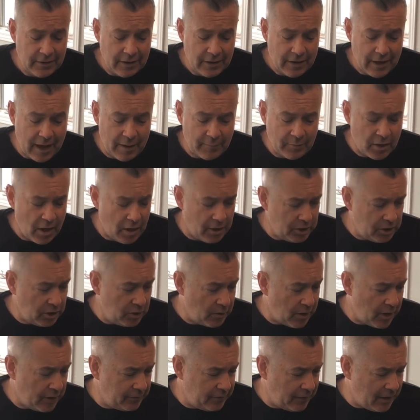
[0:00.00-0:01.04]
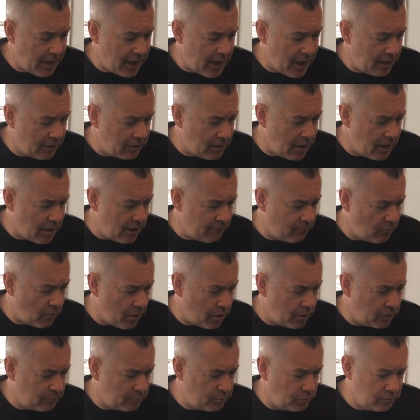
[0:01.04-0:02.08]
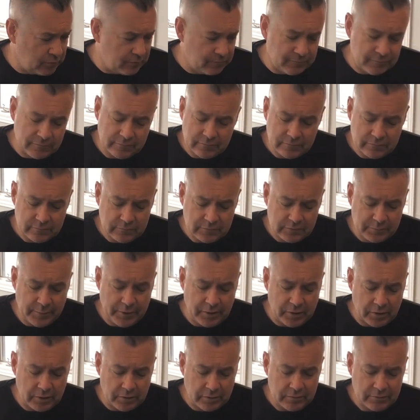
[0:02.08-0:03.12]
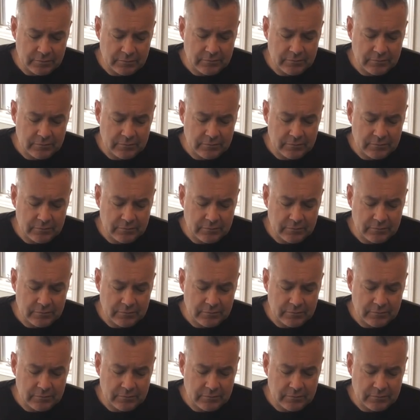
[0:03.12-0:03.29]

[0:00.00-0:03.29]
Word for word: I'm calling you on the iLive waterproof speaker.